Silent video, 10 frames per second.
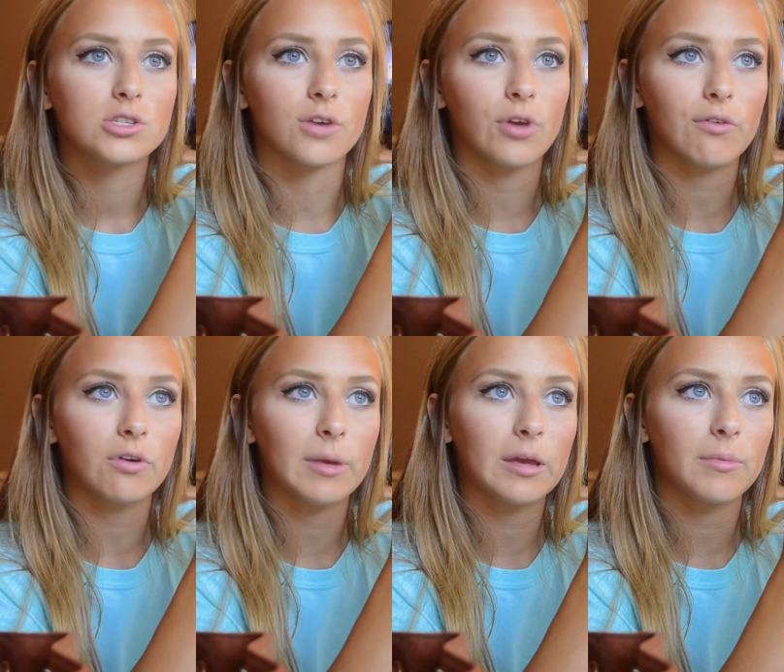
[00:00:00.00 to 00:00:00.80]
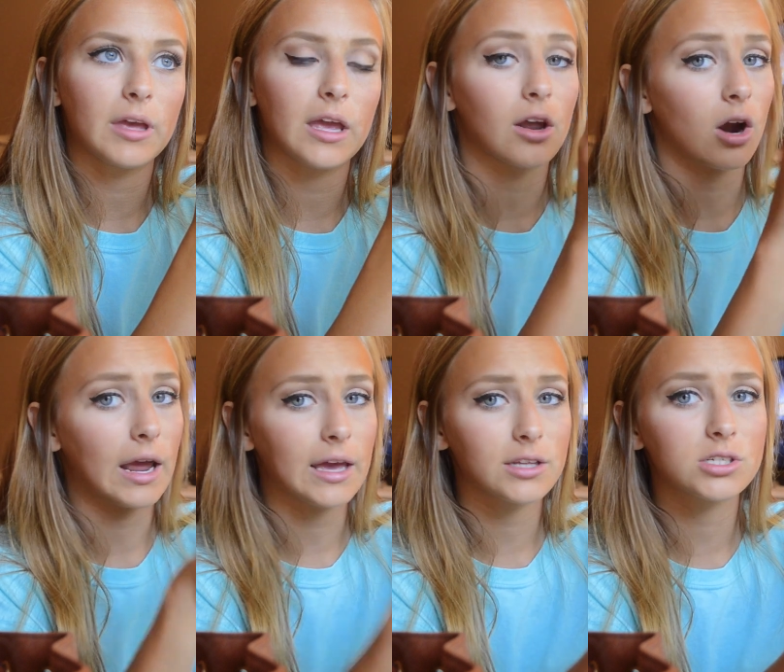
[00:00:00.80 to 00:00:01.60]
So if you ever meet me and our
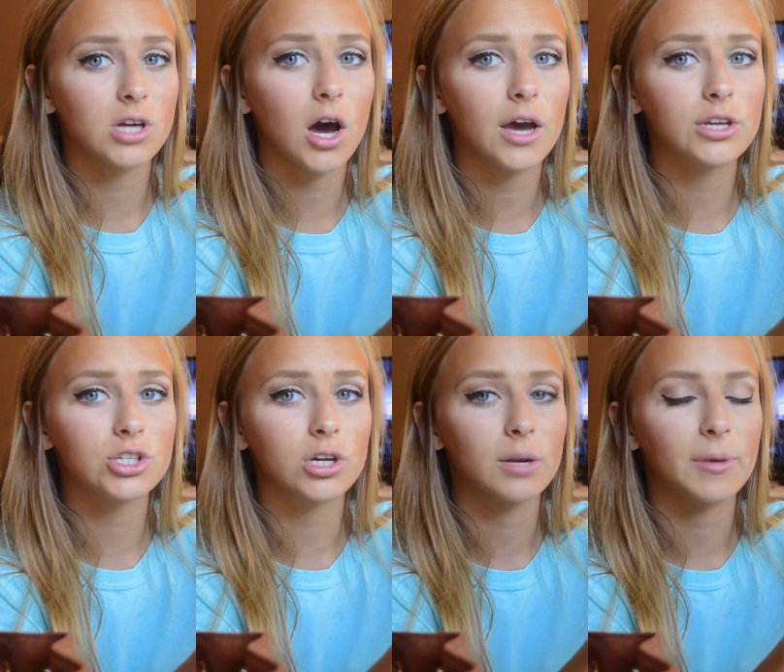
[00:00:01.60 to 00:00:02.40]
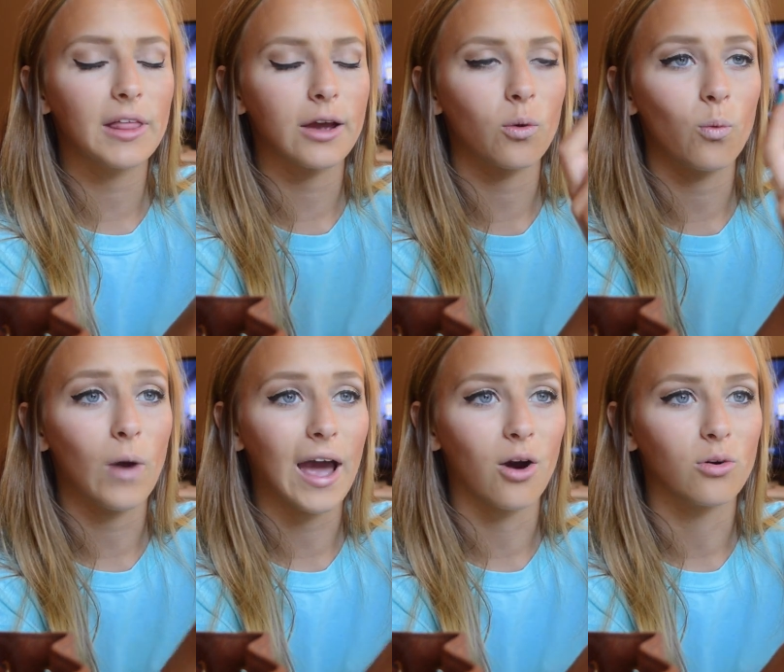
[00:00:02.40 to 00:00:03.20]
hands touch, you're going to be like,
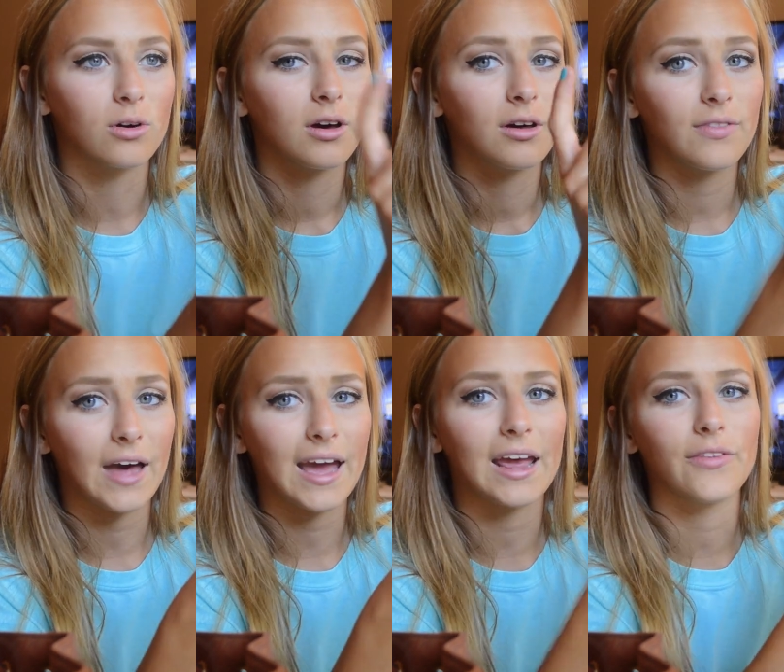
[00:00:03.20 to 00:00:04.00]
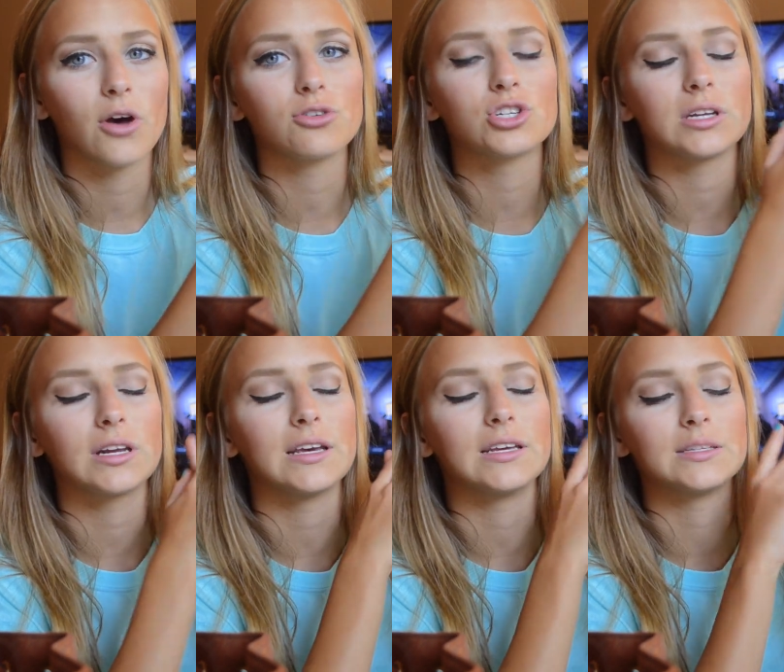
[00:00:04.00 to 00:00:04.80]
wow, that hand lotion
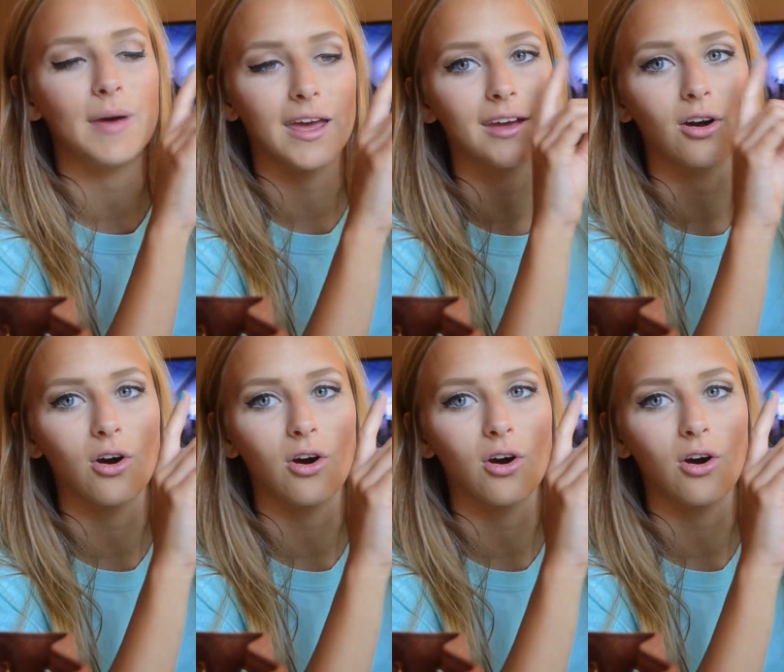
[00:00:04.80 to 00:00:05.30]
is paying